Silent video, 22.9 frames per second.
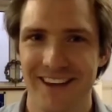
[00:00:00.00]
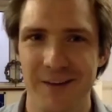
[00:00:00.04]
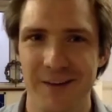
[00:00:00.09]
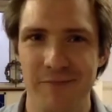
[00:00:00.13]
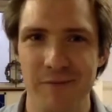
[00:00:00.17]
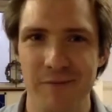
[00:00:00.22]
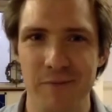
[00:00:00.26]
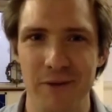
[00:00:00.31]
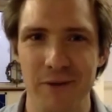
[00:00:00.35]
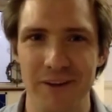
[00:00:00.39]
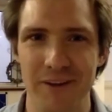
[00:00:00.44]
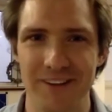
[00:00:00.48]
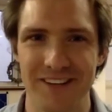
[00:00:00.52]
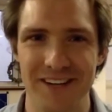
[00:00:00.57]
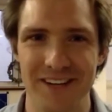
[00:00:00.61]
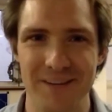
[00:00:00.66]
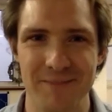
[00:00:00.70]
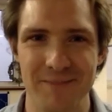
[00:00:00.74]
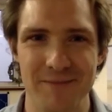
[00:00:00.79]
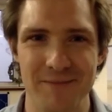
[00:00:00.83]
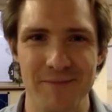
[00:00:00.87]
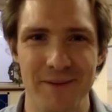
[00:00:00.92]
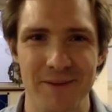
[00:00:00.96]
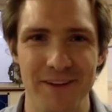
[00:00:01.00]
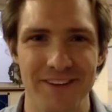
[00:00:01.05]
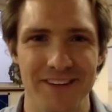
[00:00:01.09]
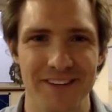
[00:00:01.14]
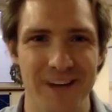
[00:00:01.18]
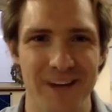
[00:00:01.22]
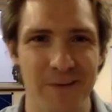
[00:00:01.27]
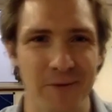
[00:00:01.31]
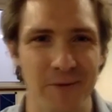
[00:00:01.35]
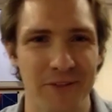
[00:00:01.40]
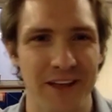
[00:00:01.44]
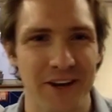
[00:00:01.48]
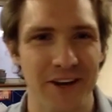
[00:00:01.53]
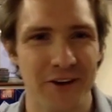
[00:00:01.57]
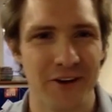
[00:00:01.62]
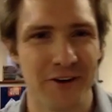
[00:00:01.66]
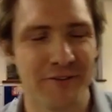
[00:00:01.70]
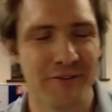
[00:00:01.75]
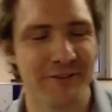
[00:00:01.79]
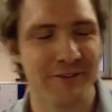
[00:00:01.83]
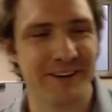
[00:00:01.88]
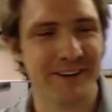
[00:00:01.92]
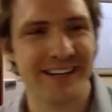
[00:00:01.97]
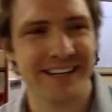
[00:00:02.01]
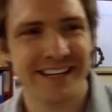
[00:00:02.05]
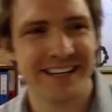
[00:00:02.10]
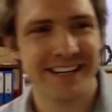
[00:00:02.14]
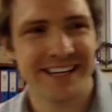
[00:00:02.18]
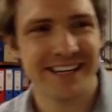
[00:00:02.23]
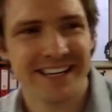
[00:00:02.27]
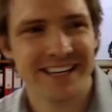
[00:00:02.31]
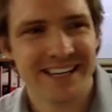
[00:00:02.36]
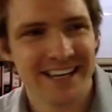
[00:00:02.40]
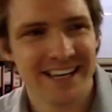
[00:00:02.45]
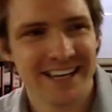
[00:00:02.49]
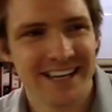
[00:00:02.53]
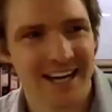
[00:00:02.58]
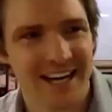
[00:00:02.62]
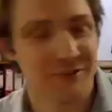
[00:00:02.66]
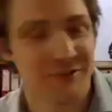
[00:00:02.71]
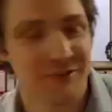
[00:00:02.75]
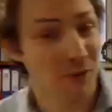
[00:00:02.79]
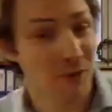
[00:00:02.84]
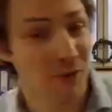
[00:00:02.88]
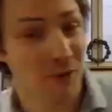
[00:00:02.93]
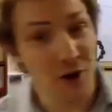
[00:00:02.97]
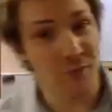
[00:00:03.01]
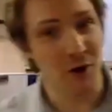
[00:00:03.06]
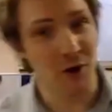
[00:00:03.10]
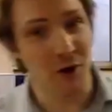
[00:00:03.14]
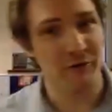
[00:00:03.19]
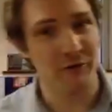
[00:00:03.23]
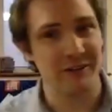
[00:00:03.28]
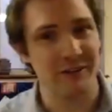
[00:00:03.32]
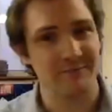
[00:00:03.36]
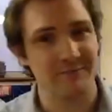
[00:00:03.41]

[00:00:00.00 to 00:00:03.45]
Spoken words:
for passing up on that offer. A remarkable offer.